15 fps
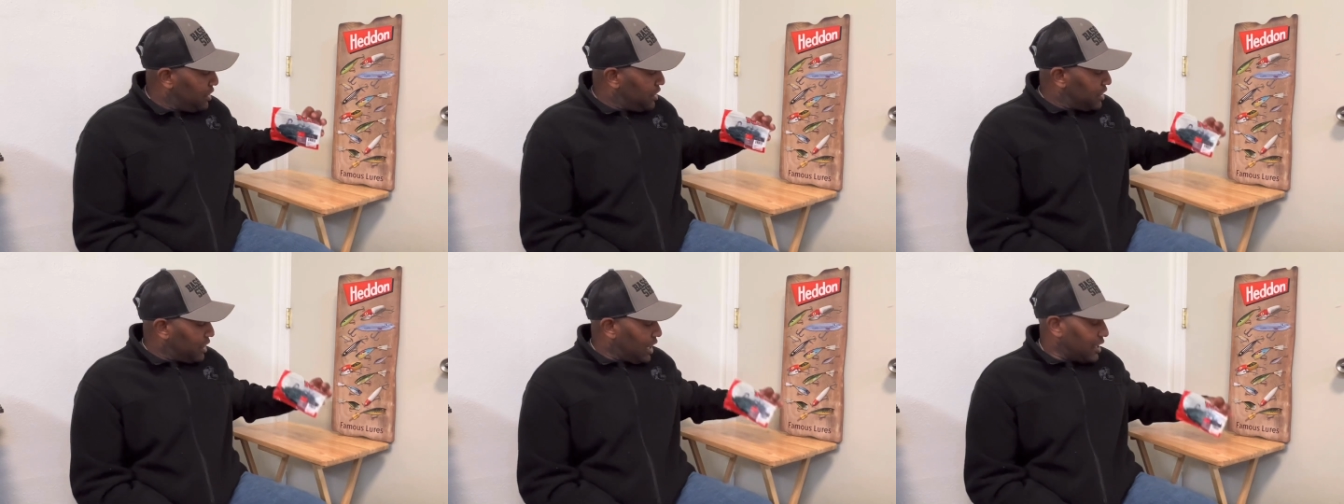
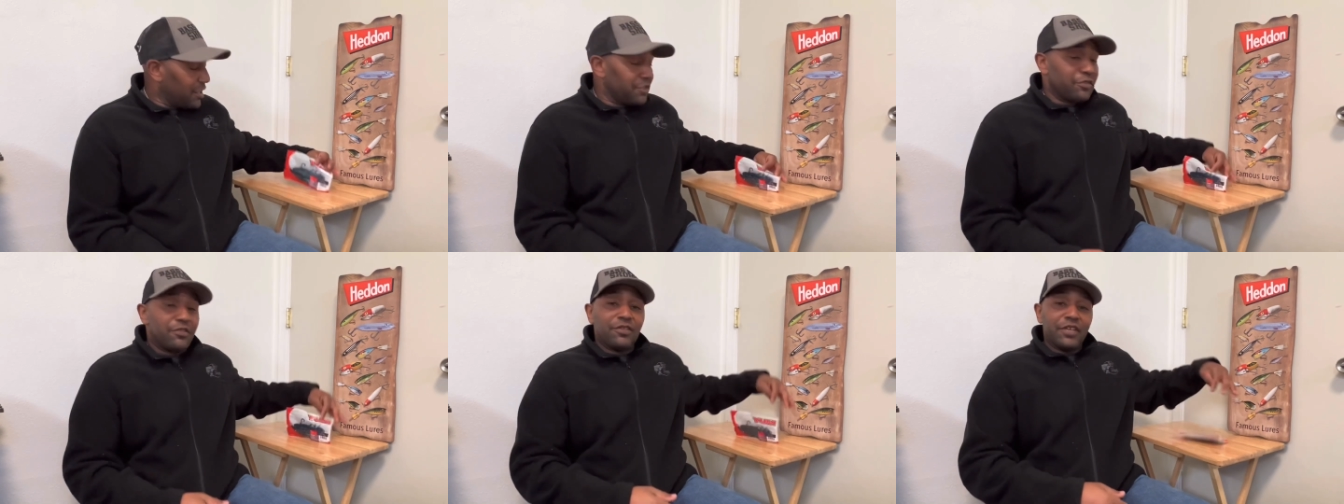kind
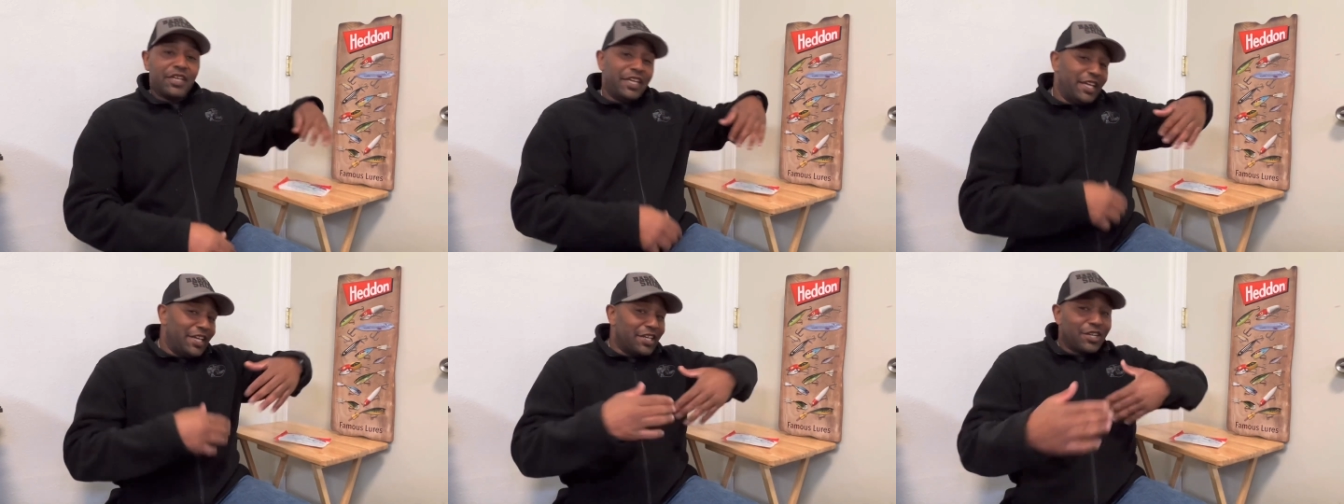of
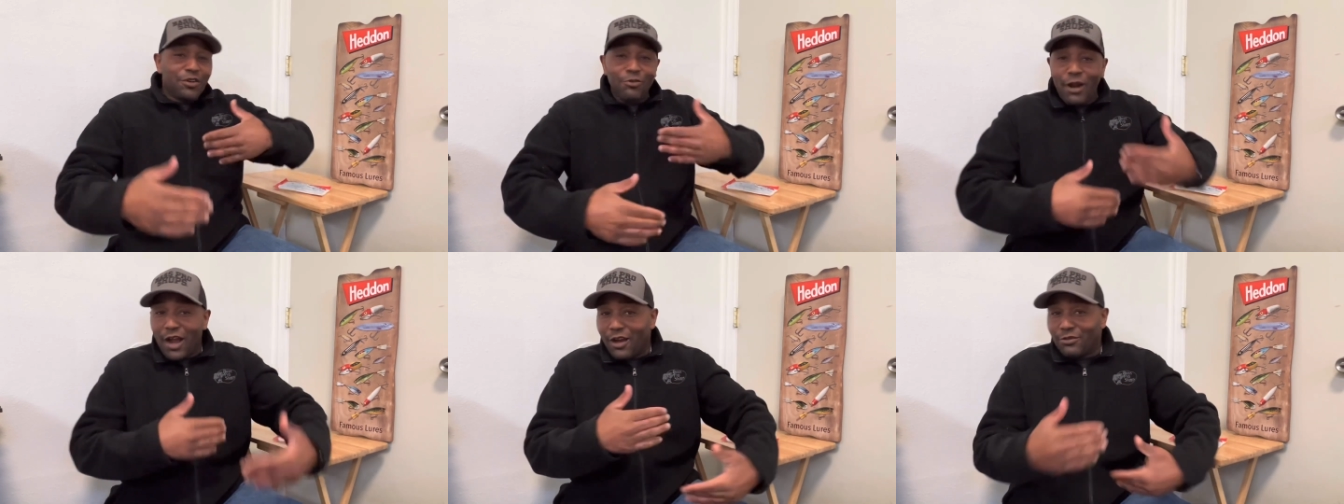hinting
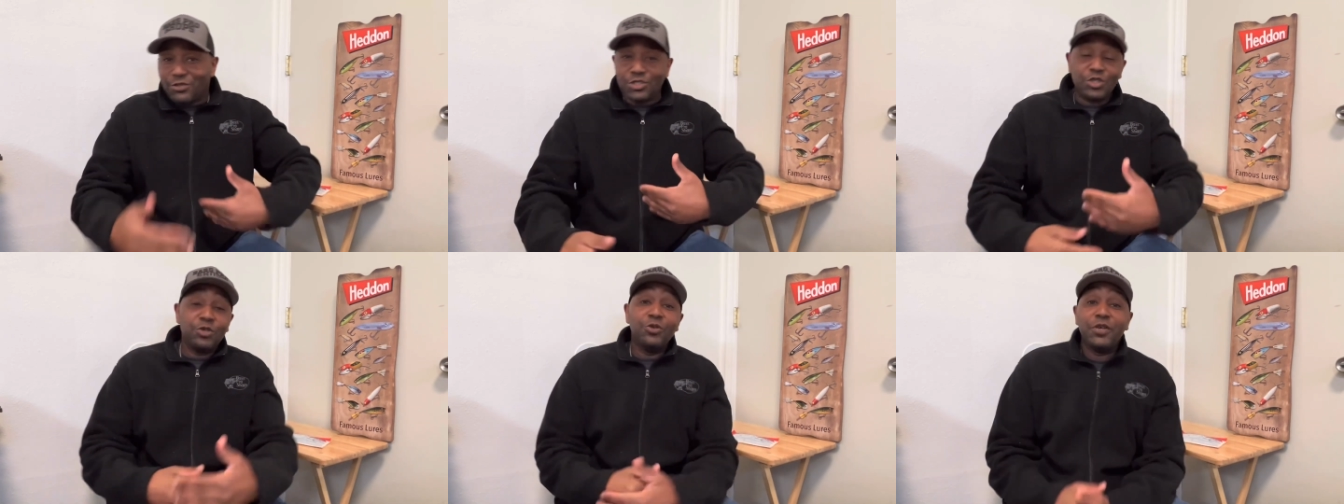around
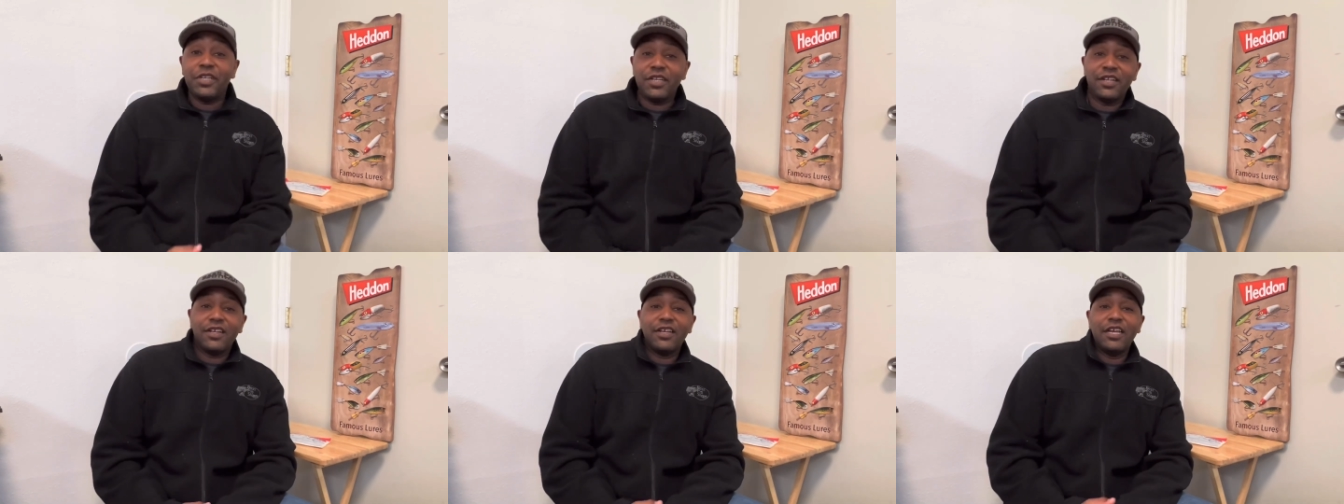to it
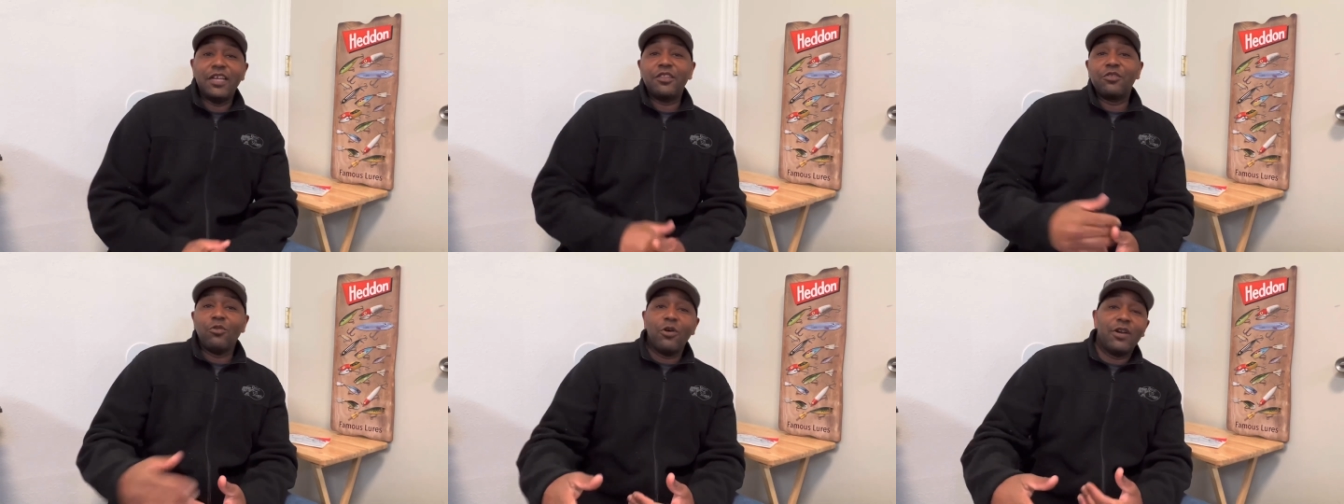
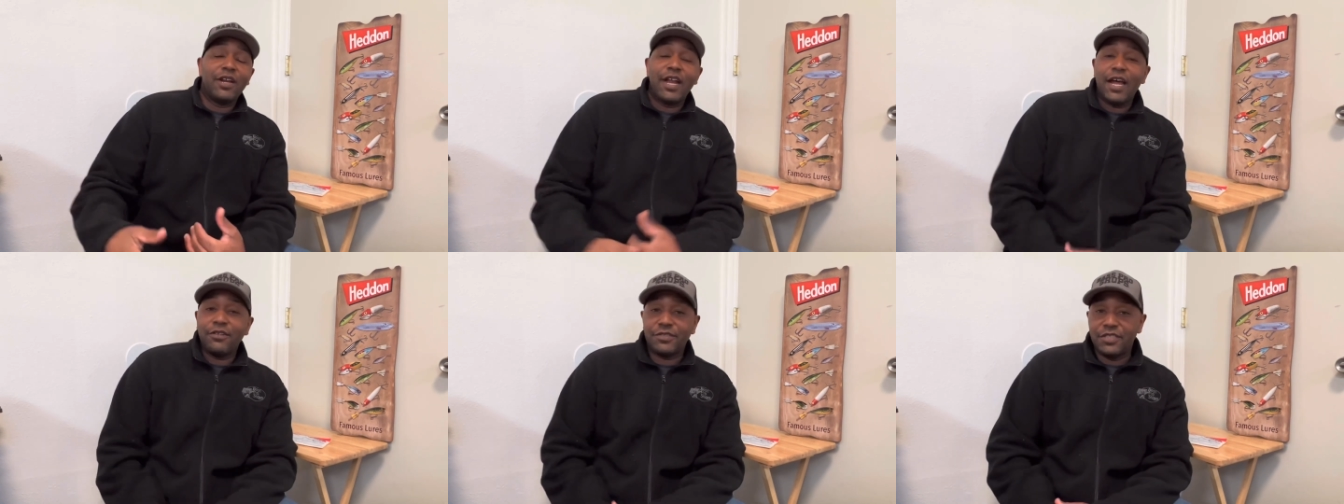and throwing it
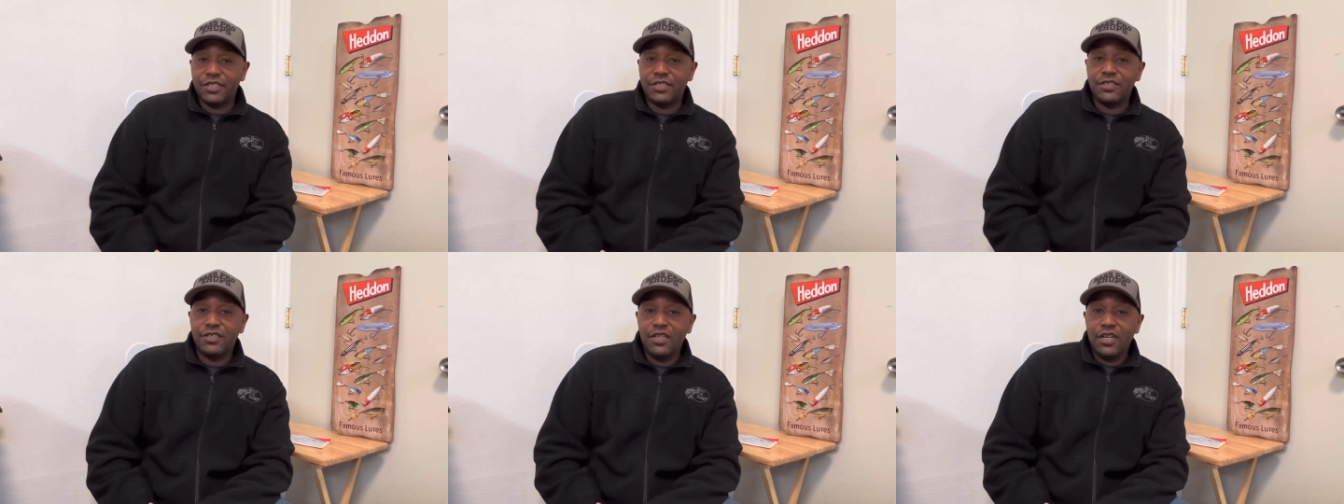out
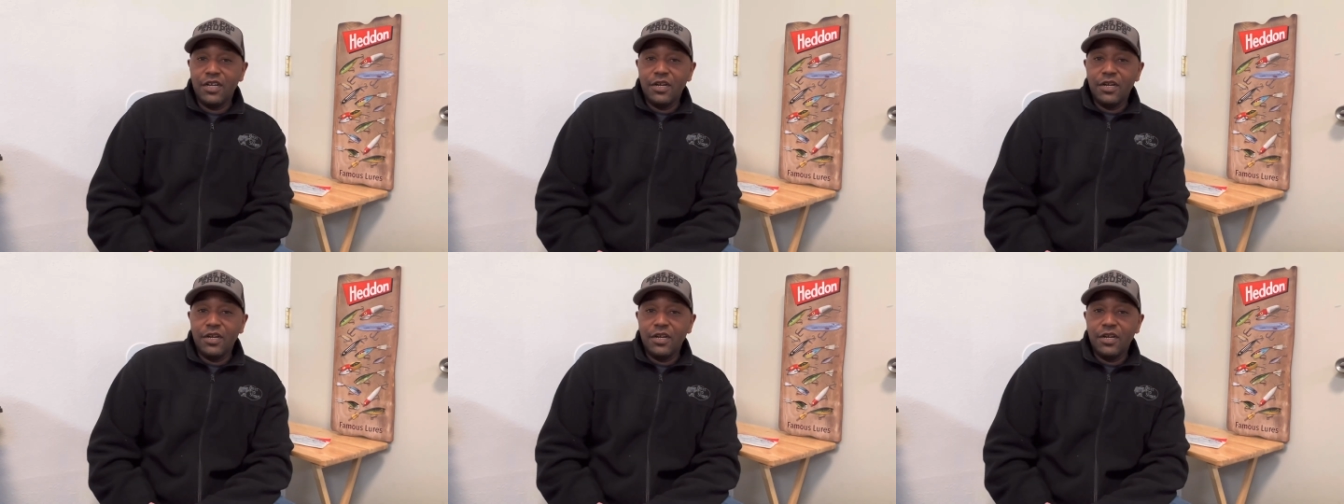there.